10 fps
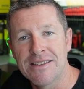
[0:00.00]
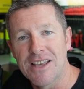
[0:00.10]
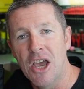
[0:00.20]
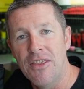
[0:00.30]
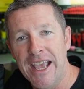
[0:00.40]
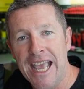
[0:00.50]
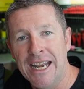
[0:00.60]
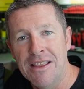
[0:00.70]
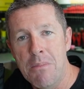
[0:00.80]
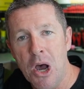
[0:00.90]
so they're
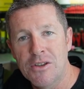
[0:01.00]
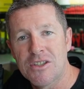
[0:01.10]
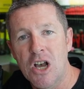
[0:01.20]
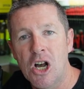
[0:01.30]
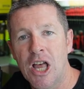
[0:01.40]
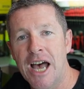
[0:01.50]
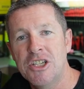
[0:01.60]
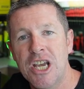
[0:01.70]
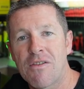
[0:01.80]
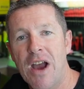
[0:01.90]
getting the most solar
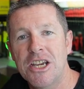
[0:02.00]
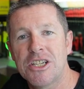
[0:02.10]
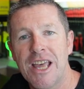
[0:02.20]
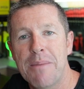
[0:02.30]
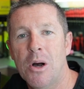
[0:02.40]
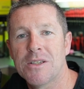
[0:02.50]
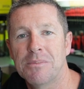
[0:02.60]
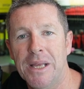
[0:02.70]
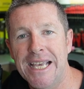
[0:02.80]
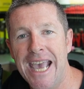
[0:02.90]
generation they
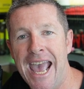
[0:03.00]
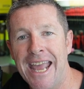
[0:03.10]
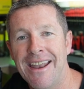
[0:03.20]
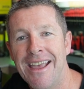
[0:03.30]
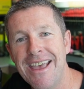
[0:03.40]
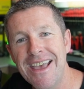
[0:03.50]
possibly can.